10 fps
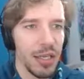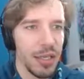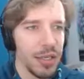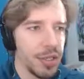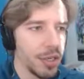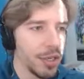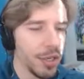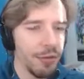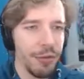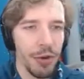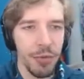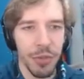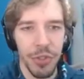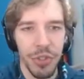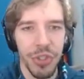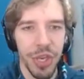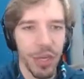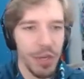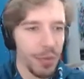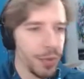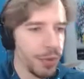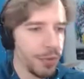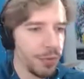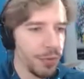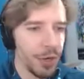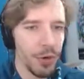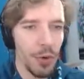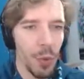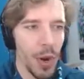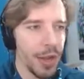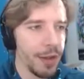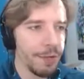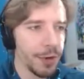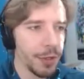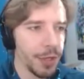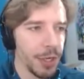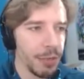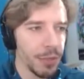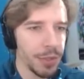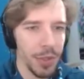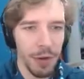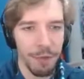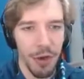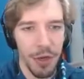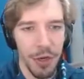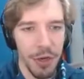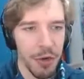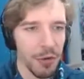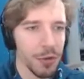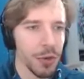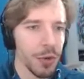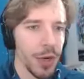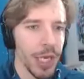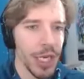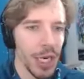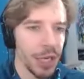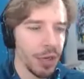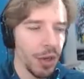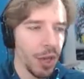Darn it, I thought it was the shake one. I don't know why I thought that, but I thought it, so I did it, oh.